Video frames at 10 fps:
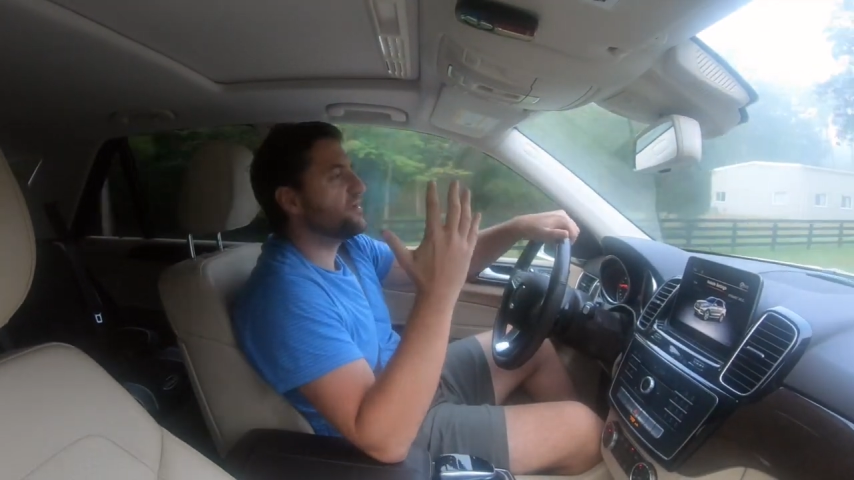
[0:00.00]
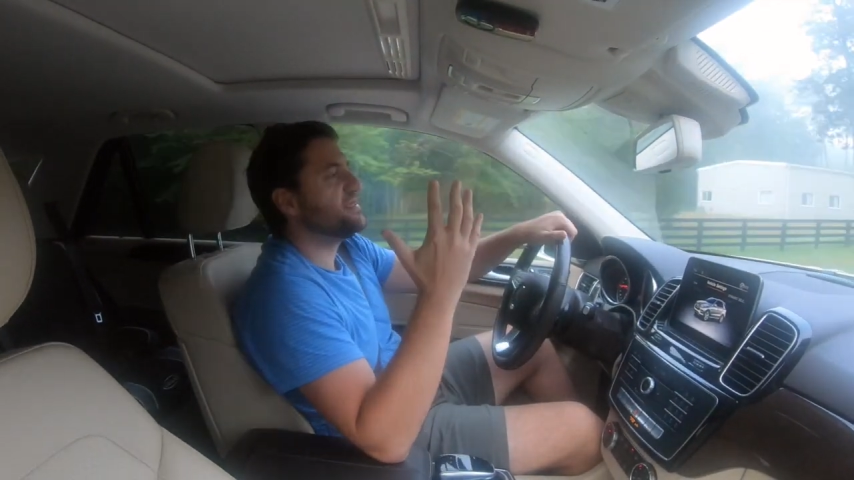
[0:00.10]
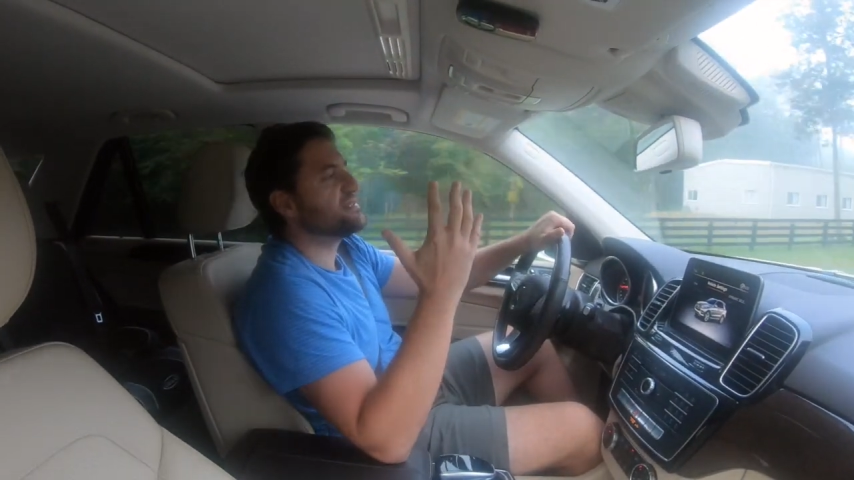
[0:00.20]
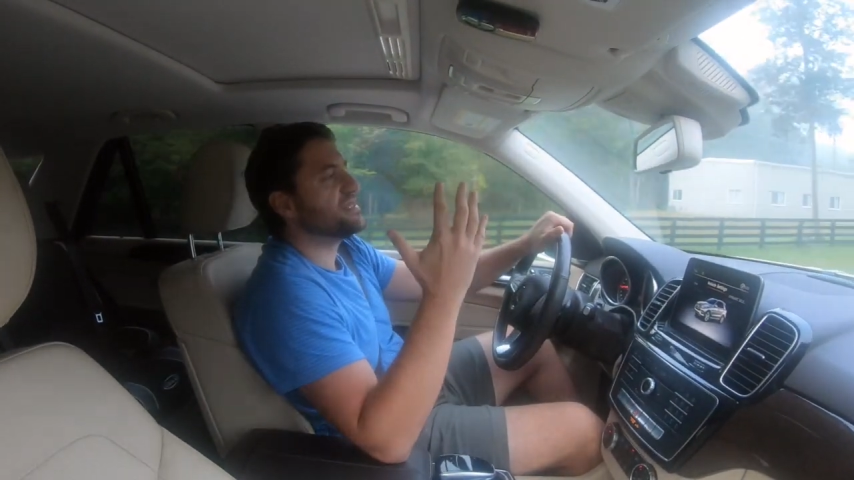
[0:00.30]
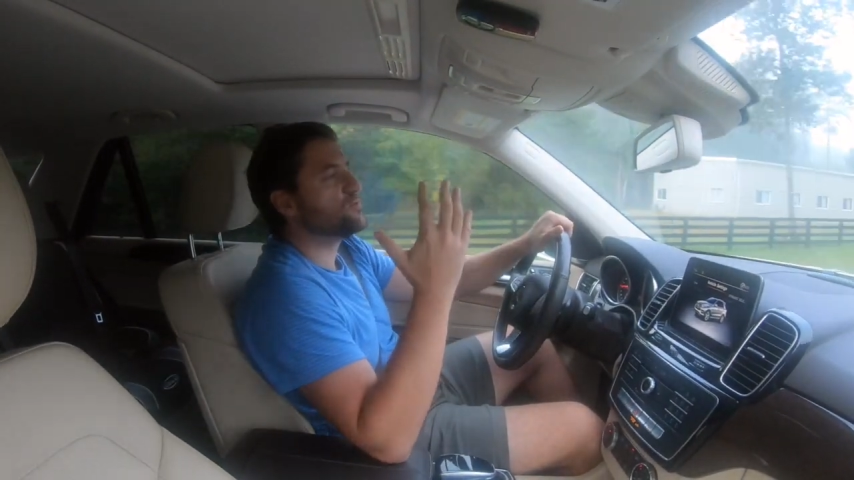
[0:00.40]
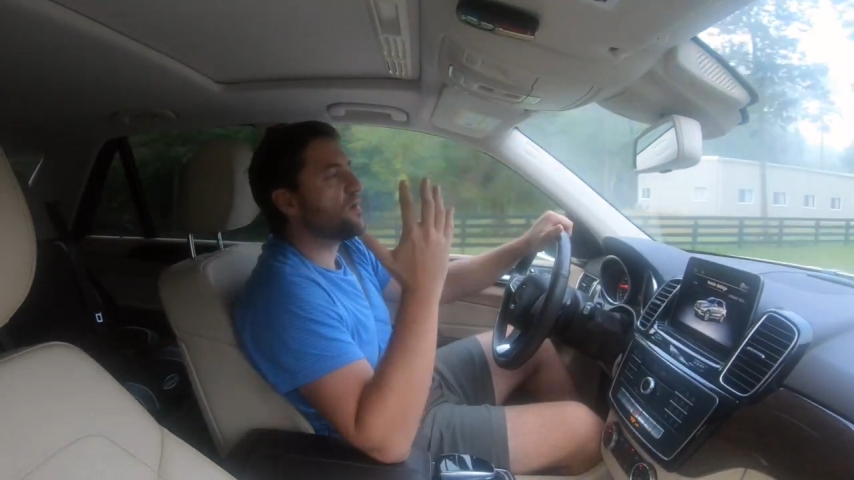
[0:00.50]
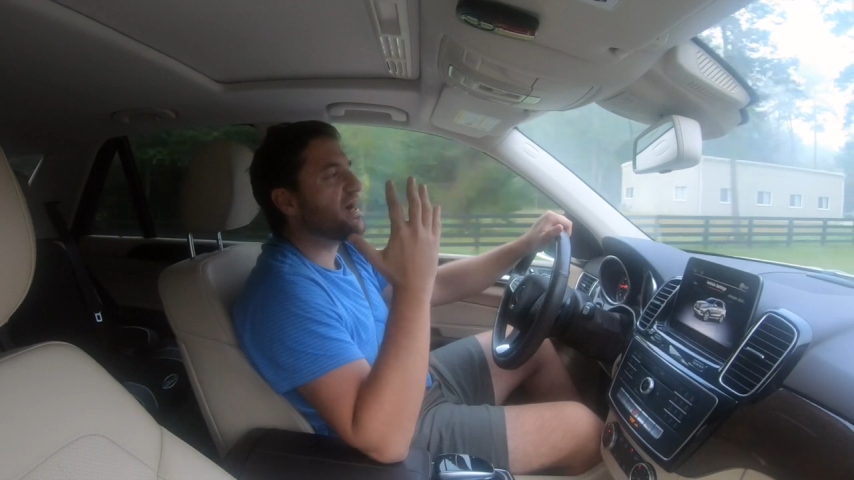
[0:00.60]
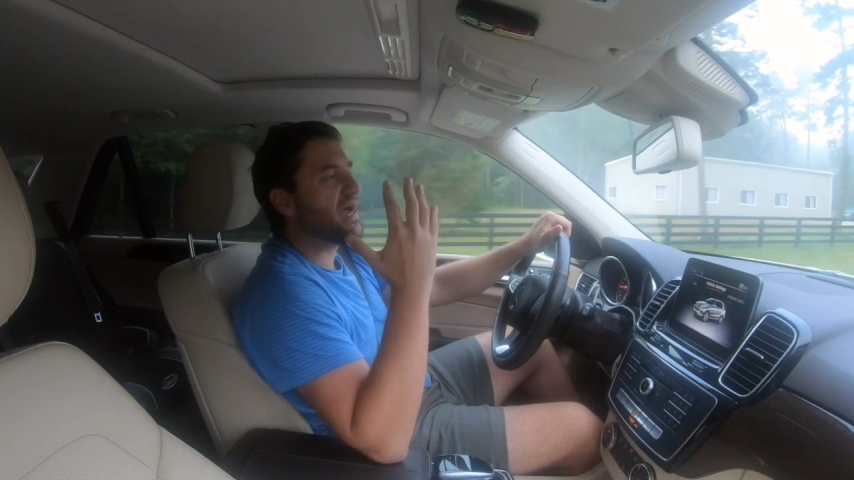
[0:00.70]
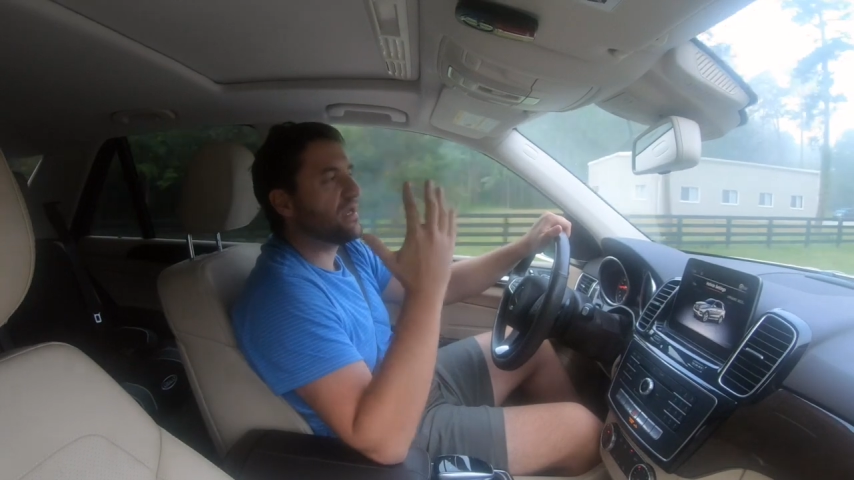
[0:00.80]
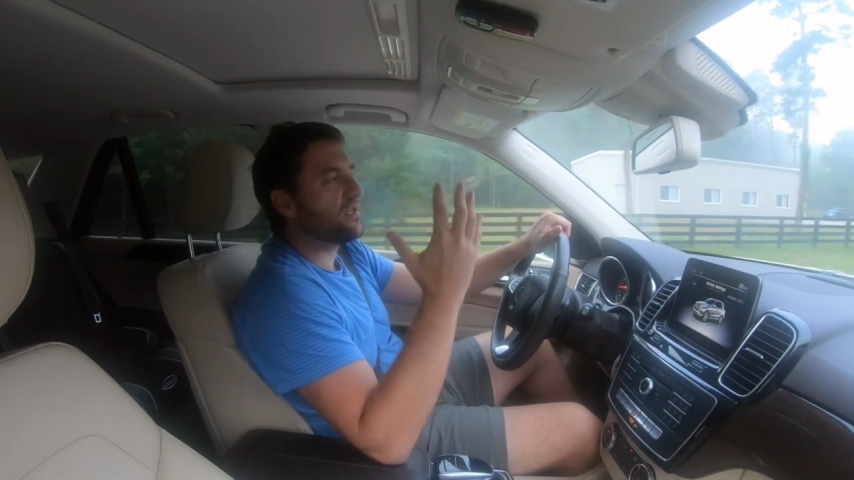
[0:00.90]
reasons
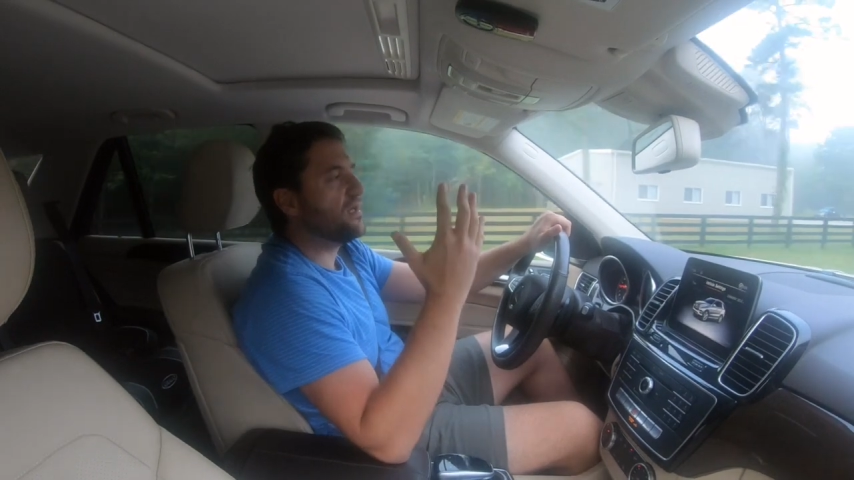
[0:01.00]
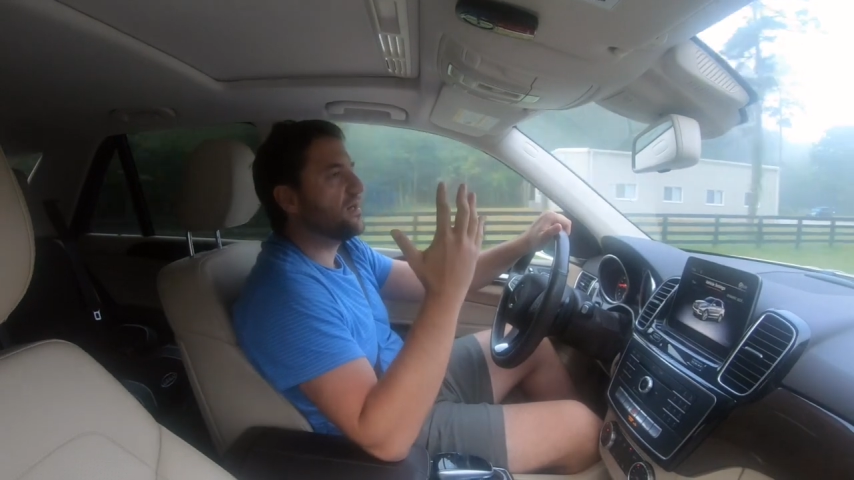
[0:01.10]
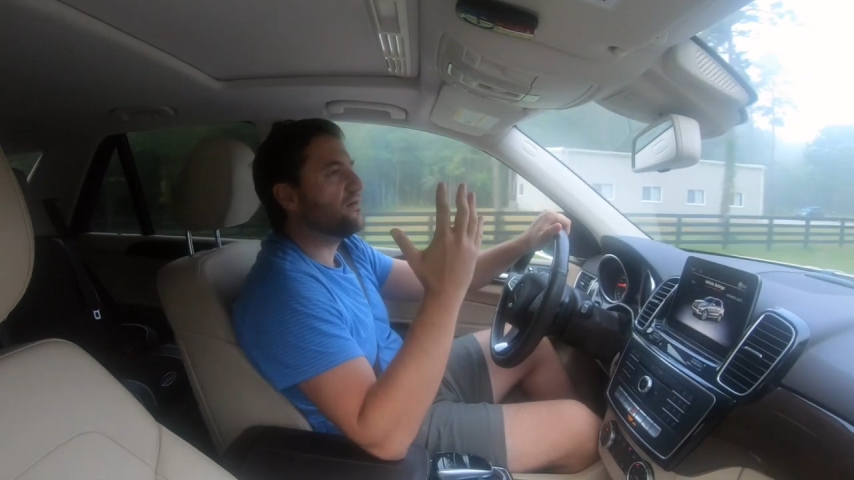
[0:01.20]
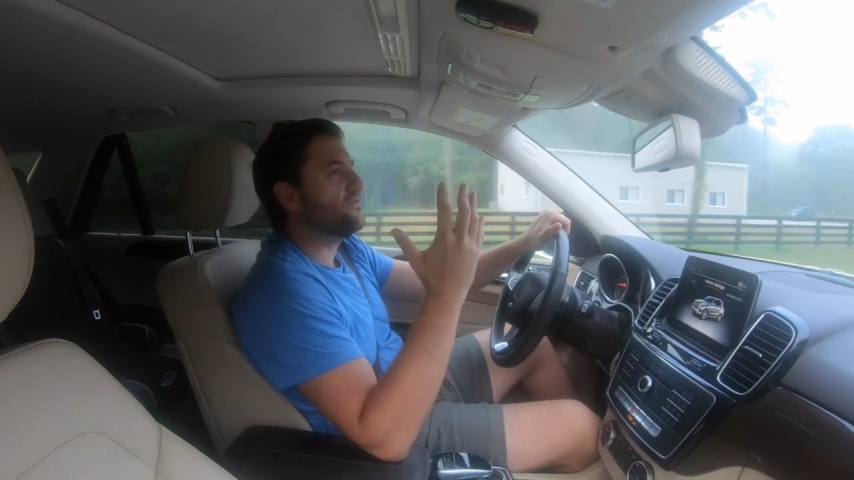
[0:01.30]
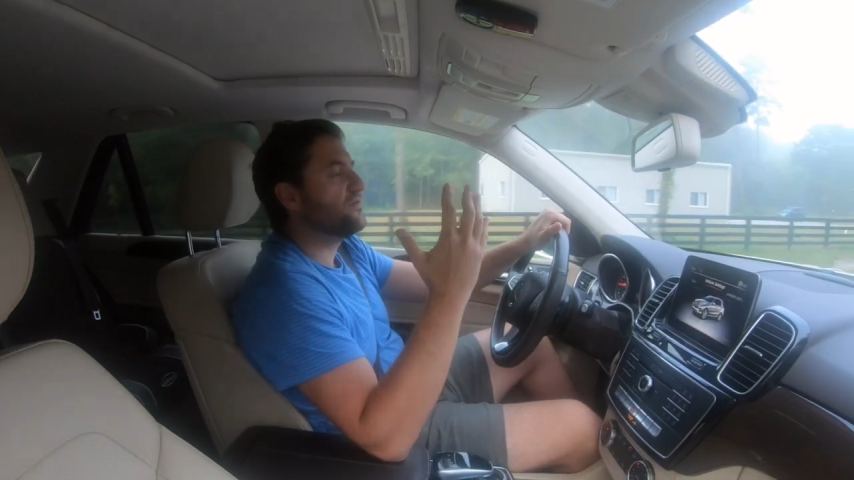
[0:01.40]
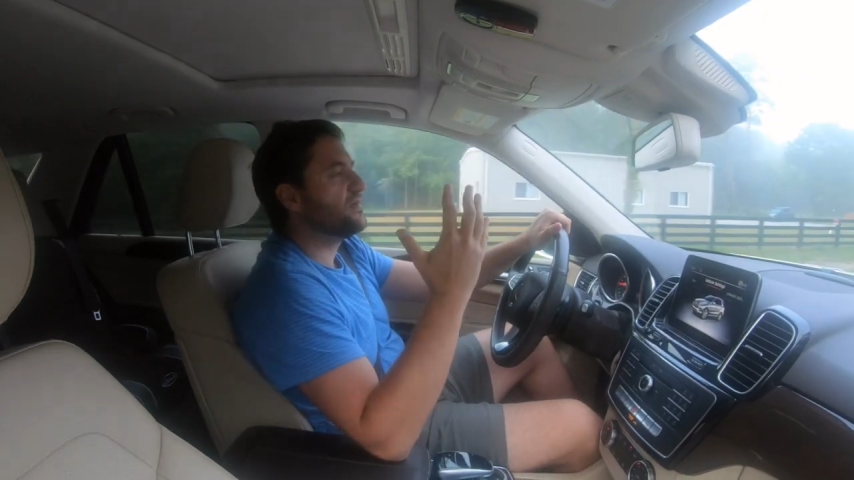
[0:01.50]
why I love